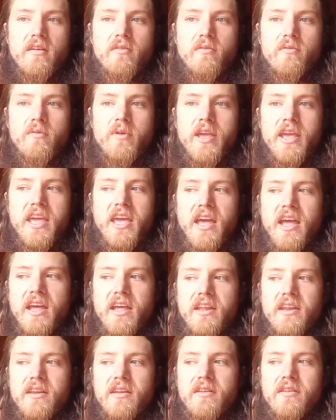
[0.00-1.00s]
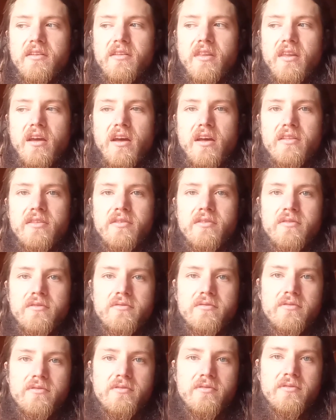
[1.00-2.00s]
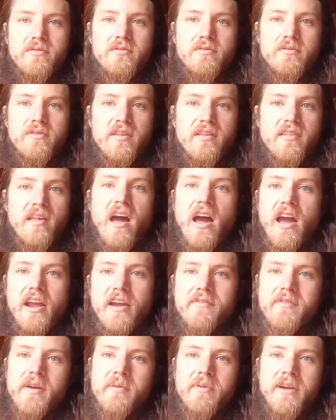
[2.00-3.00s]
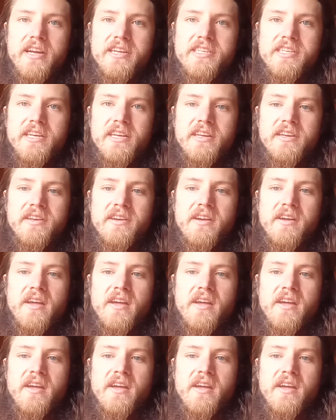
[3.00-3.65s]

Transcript: we can attune to this higher vibration.